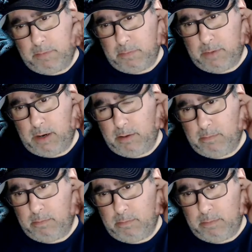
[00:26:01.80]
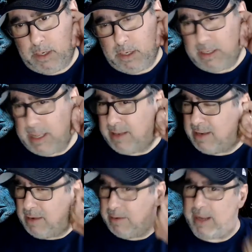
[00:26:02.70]
right? Because
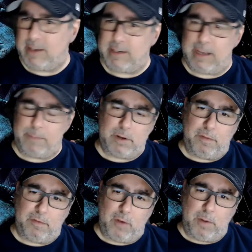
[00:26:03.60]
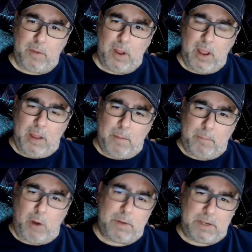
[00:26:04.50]
that conception of what
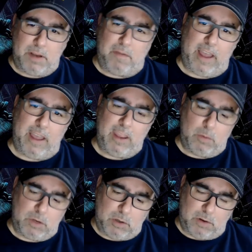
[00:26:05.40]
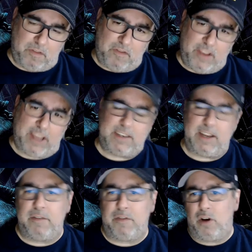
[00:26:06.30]
purpose and value was sort of fixed,
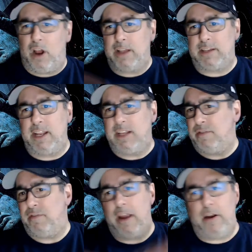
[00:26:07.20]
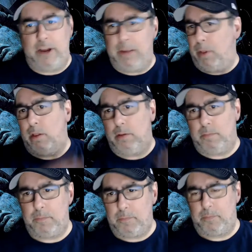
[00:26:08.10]
and for us it's variable.
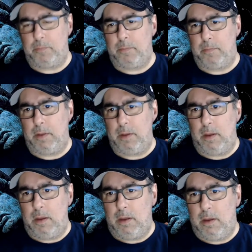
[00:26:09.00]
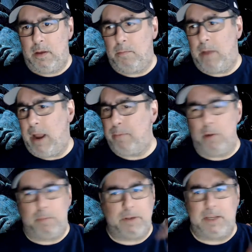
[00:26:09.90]
My
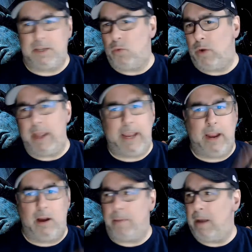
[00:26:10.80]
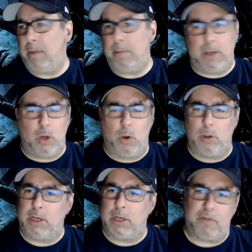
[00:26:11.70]
purposes and what I care about may be
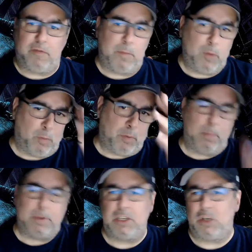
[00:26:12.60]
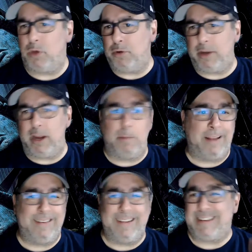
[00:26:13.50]
totally different from your purposes and what you care
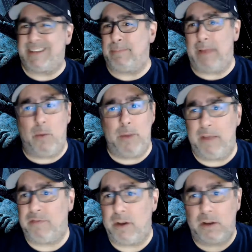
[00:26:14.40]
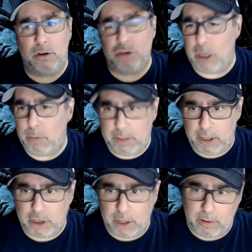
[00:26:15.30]
about, and yet somehow we have to negotiate with
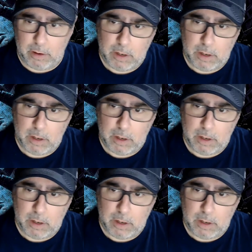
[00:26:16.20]
each other